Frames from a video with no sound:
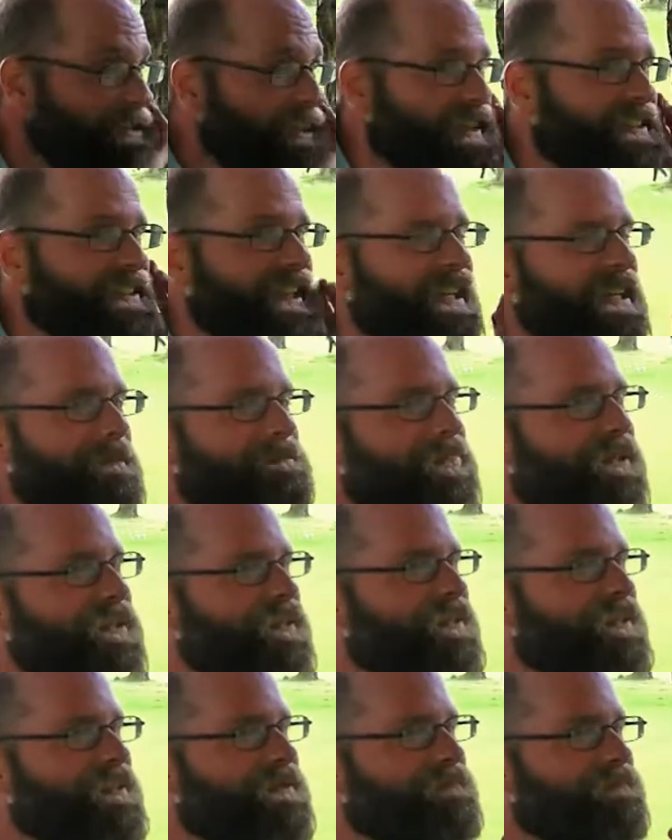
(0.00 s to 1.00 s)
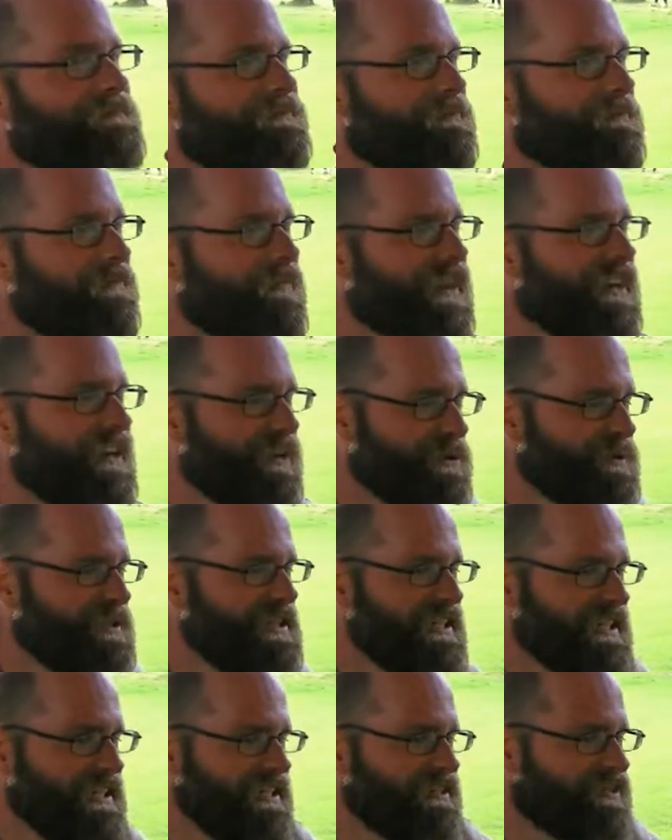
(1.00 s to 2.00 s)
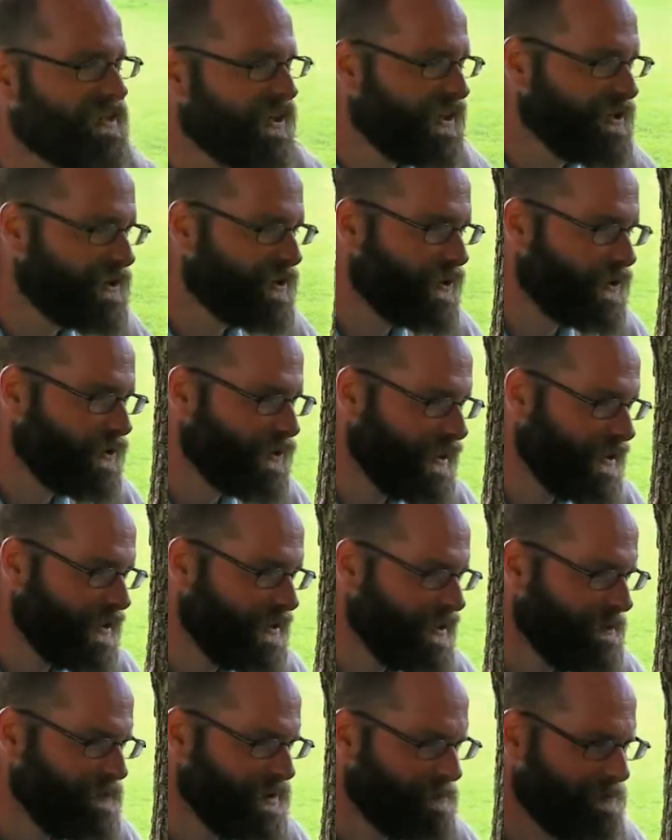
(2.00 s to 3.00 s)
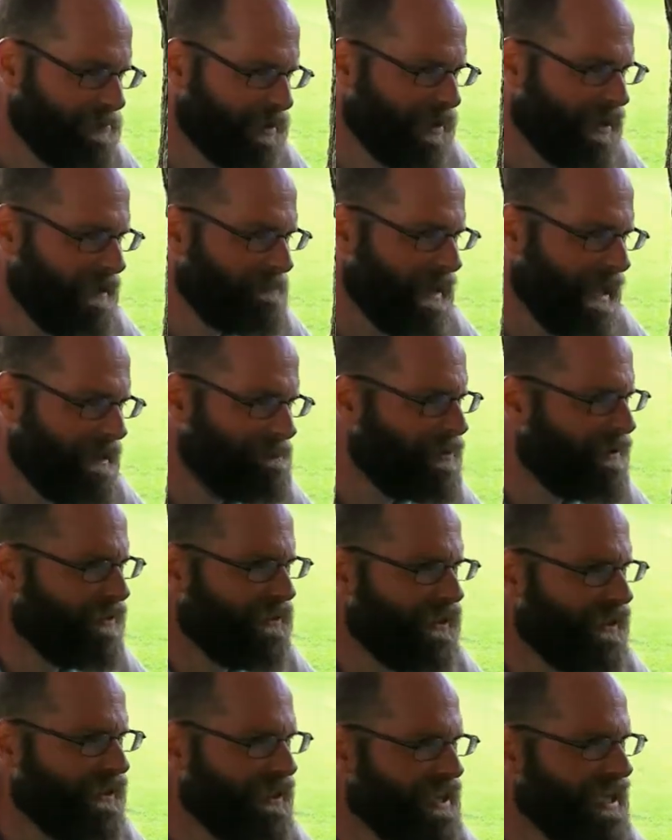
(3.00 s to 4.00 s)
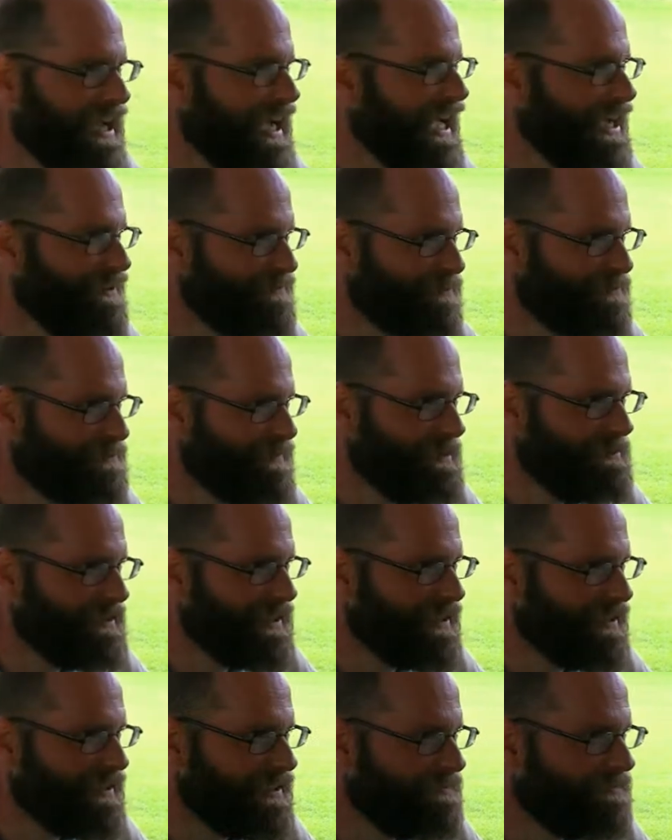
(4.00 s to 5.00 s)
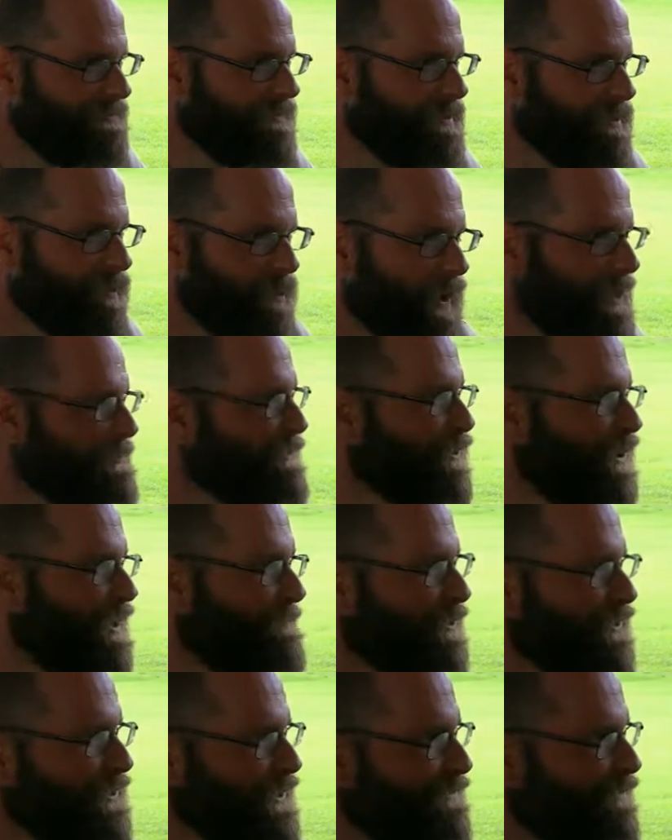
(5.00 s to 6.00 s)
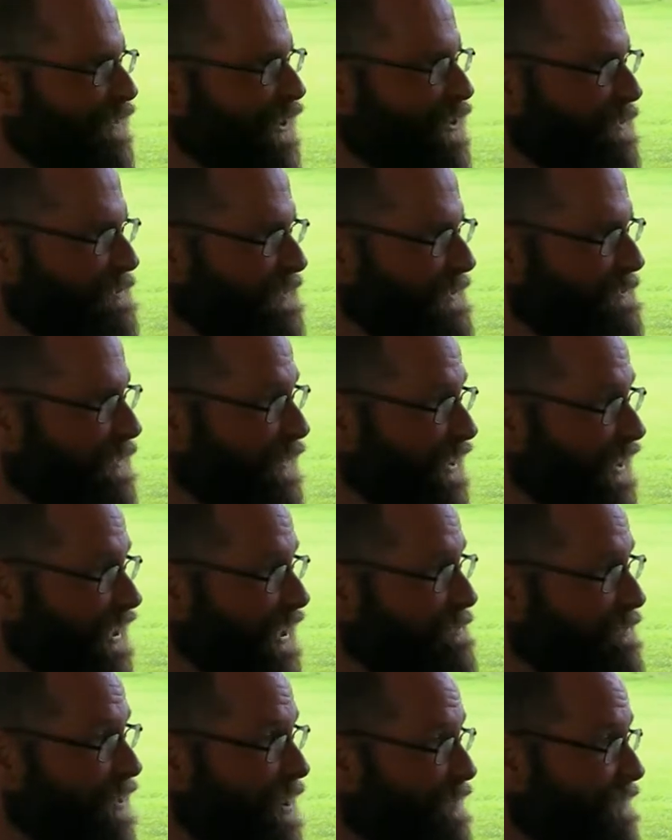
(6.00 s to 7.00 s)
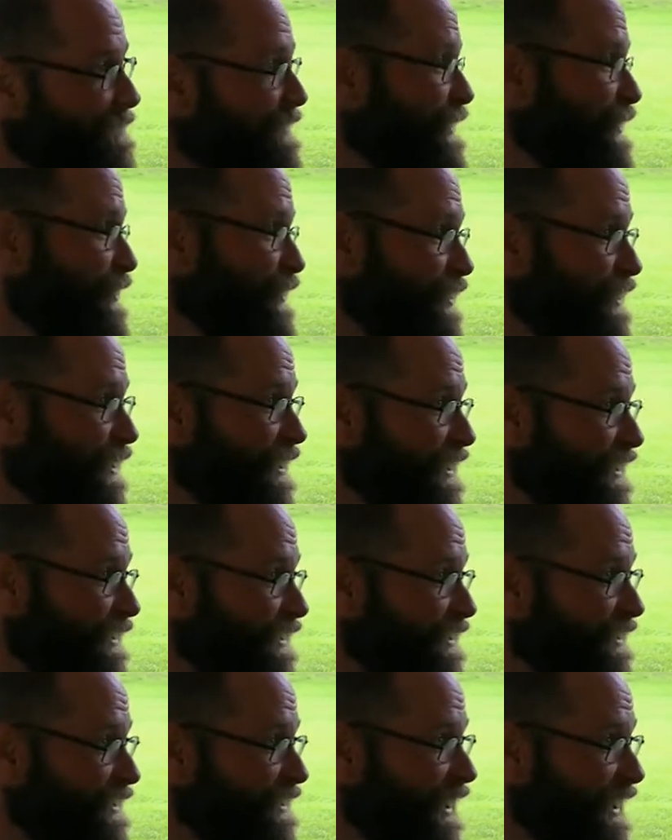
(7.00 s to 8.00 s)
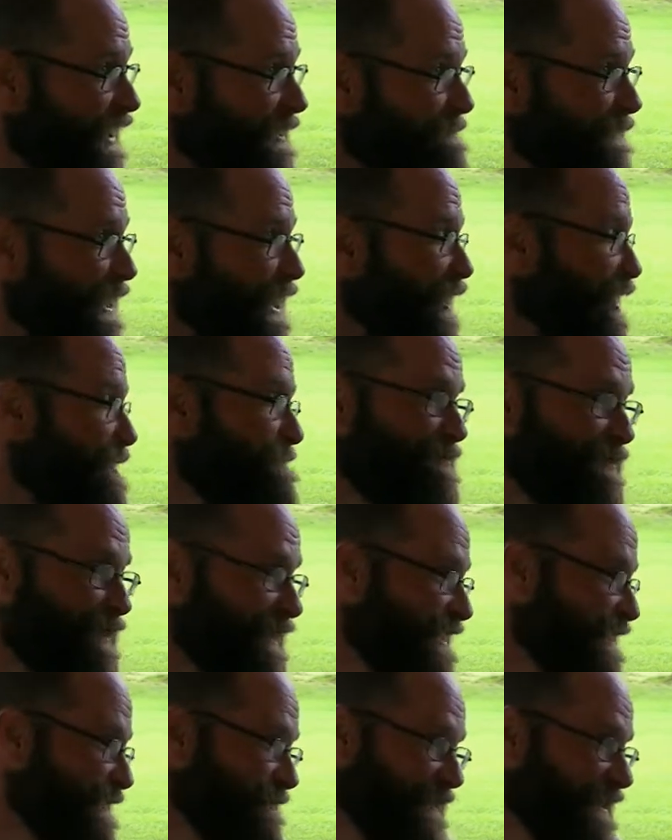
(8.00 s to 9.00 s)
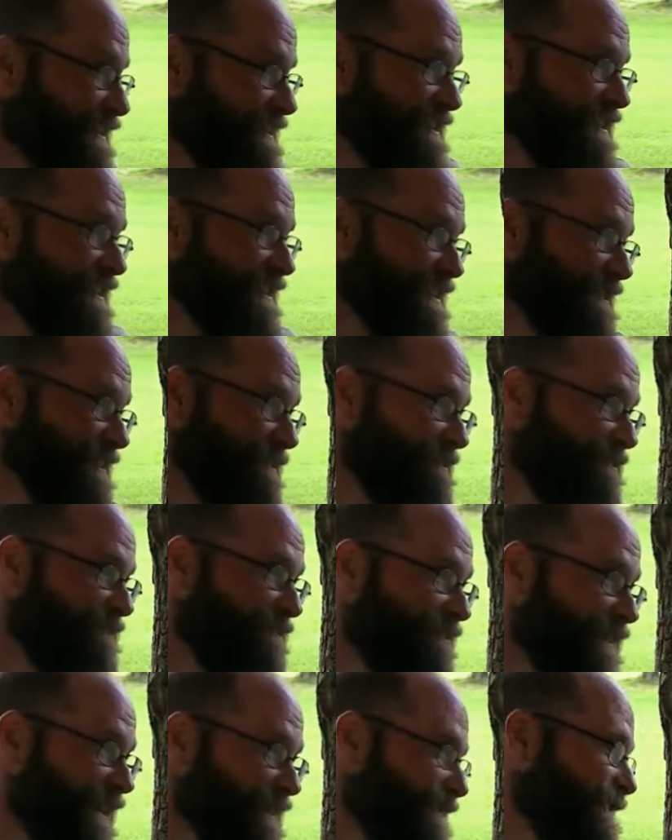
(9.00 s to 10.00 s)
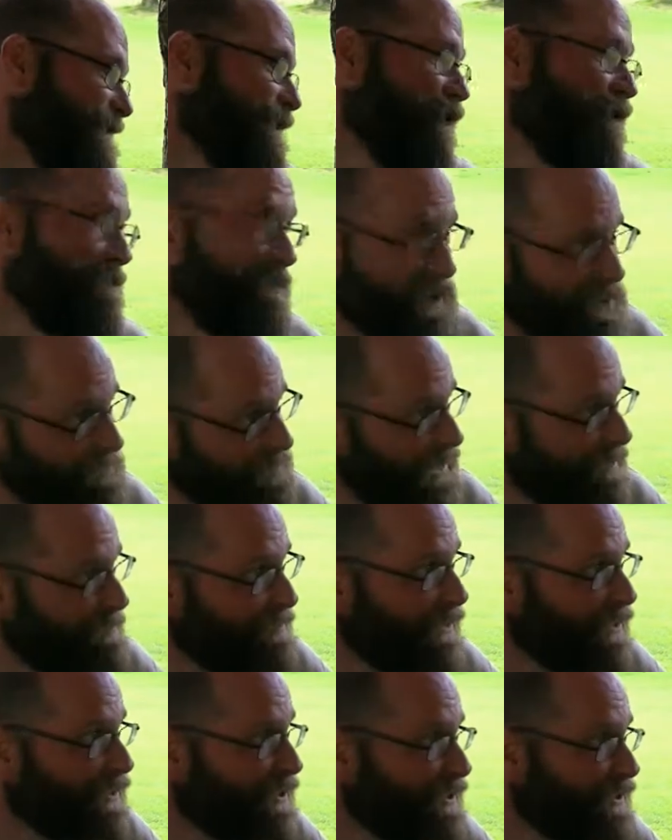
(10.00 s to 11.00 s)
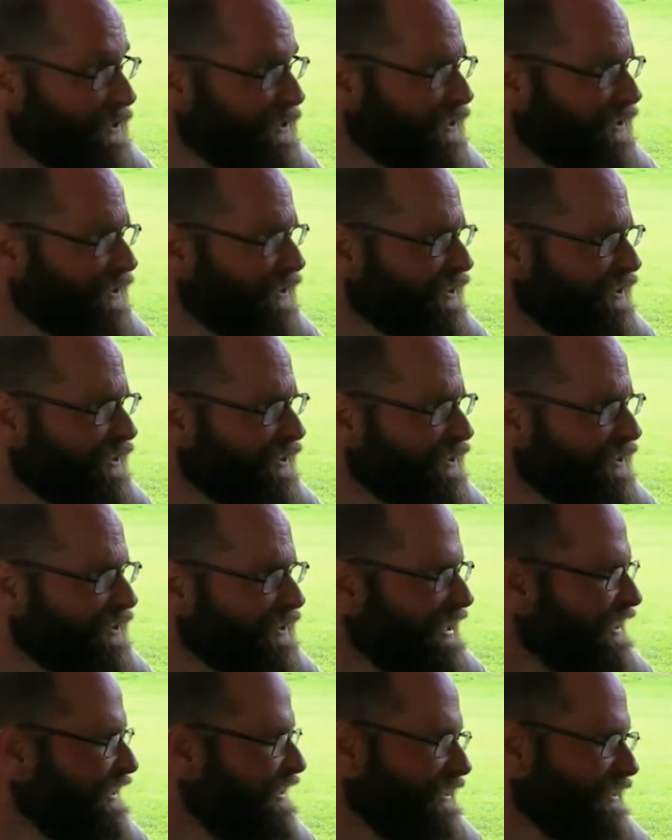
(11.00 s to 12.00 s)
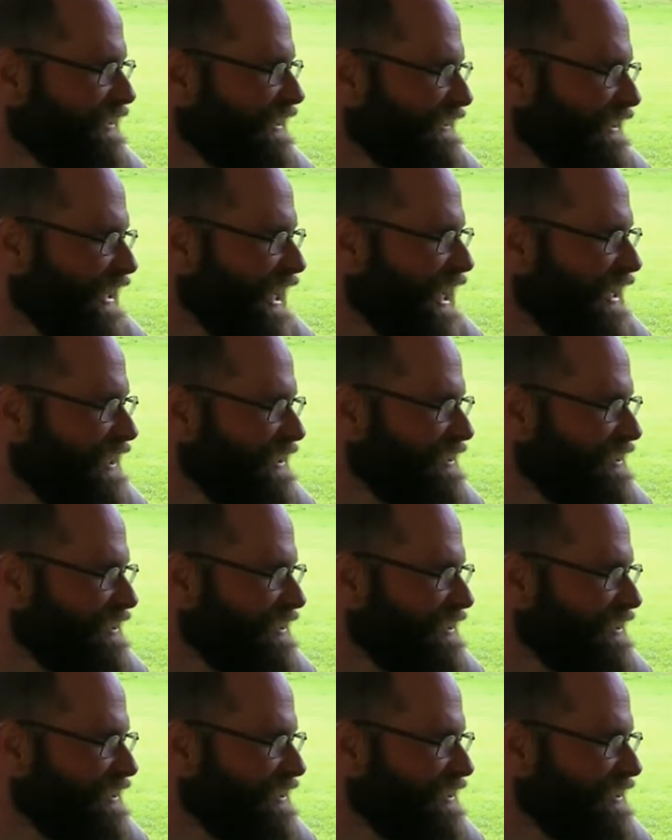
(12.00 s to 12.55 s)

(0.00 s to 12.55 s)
It's like it builds. OCD is also, it seems to build up empathy. Like I have maybe way more empathy for other people than I probably should. Like my heart breaks when I see homeless people or anything like that.